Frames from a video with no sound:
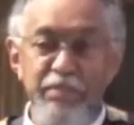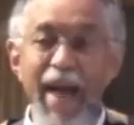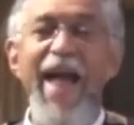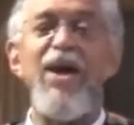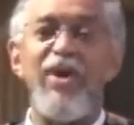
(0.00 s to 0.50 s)

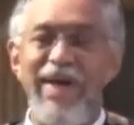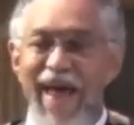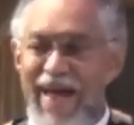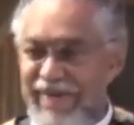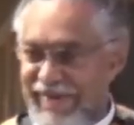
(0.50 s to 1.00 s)

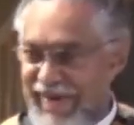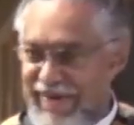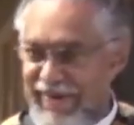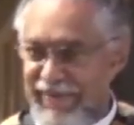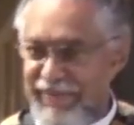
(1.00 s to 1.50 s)

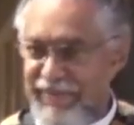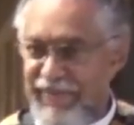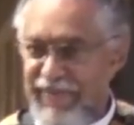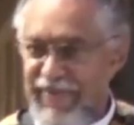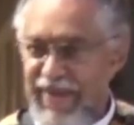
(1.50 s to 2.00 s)
paralyzing.
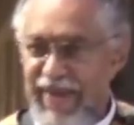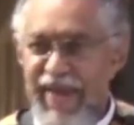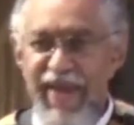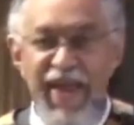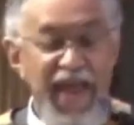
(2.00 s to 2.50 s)

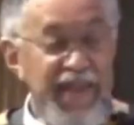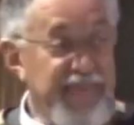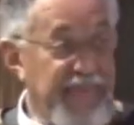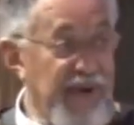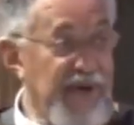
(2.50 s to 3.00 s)
And
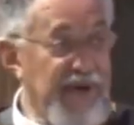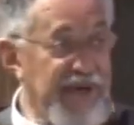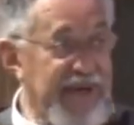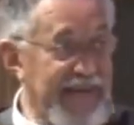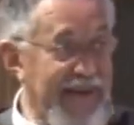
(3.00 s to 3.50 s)

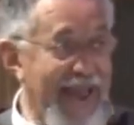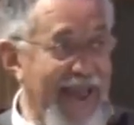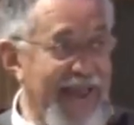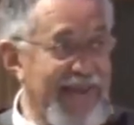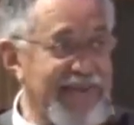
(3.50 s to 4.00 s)
third and
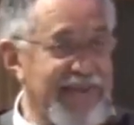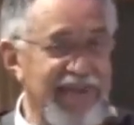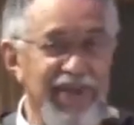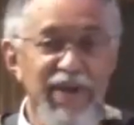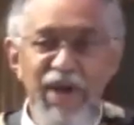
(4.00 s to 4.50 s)

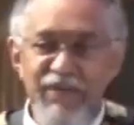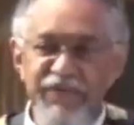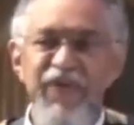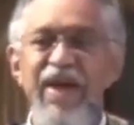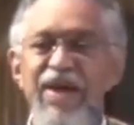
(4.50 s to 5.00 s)
last,
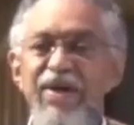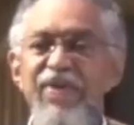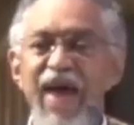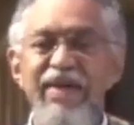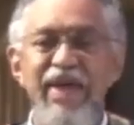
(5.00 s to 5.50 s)
fear
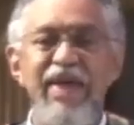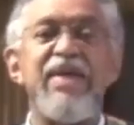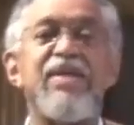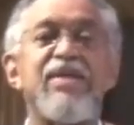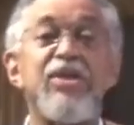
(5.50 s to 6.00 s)
that
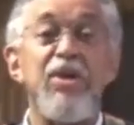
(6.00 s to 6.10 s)
is